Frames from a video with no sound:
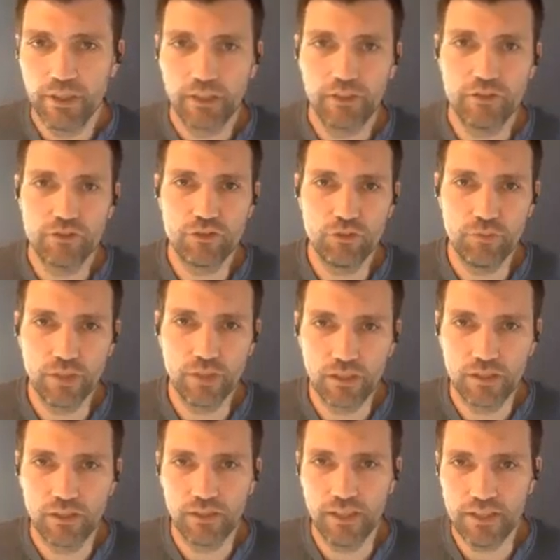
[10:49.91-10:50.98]

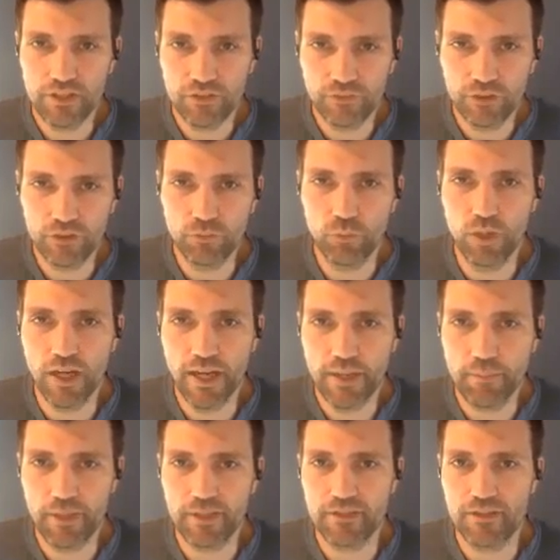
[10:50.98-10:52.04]
Consuming less of good Y
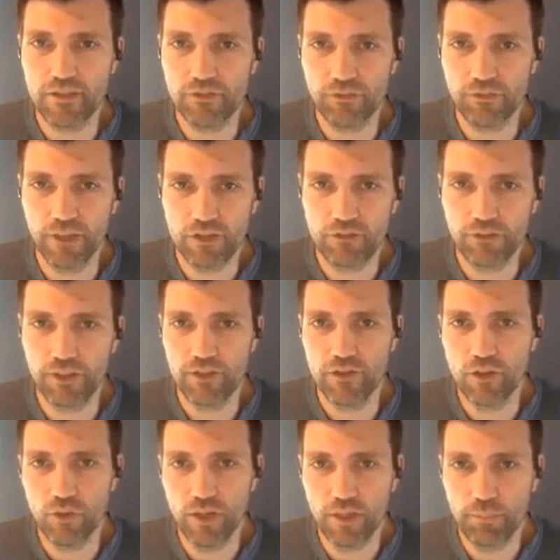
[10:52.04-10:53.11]
makes this fraction value
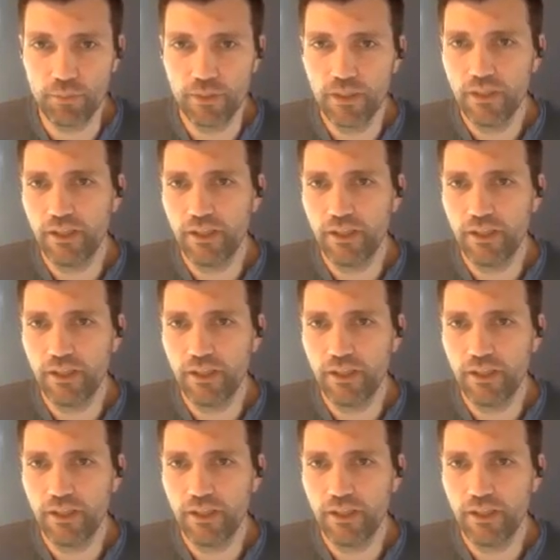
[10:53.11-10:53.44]
go up,